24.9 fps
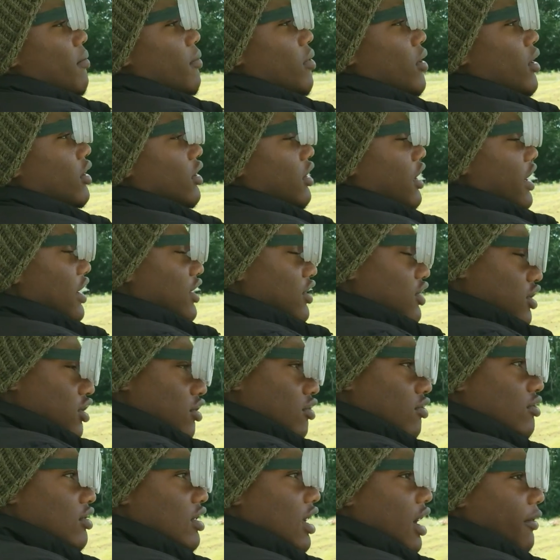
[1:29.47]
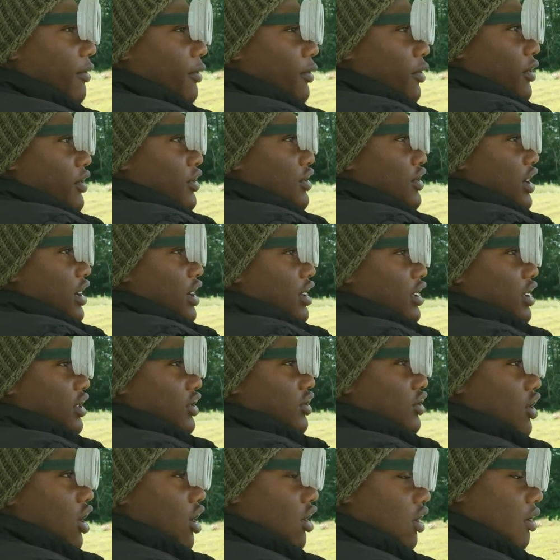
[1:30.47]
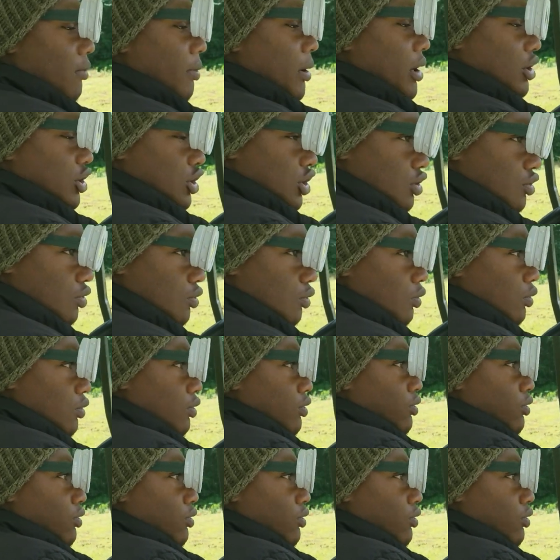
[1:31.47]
But excuse that for a second. Let's talk about you.